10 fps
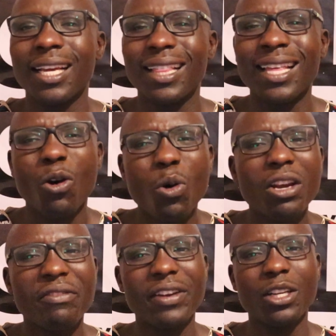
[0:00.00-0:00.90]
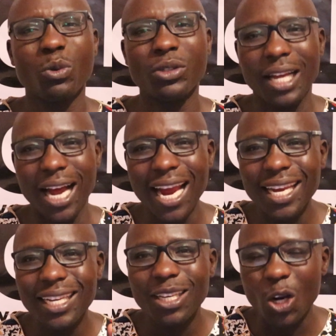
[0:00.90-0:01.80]
the whole event was
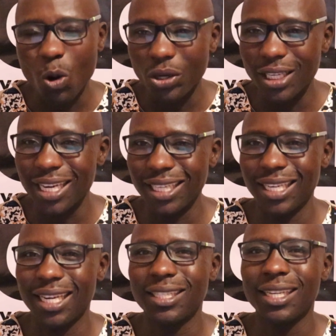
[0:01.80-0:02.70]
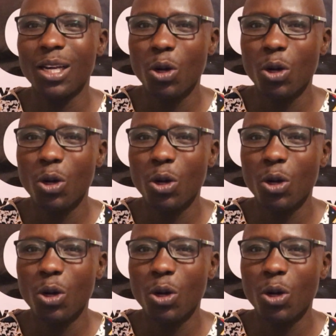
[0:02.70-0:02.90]
highly coordinated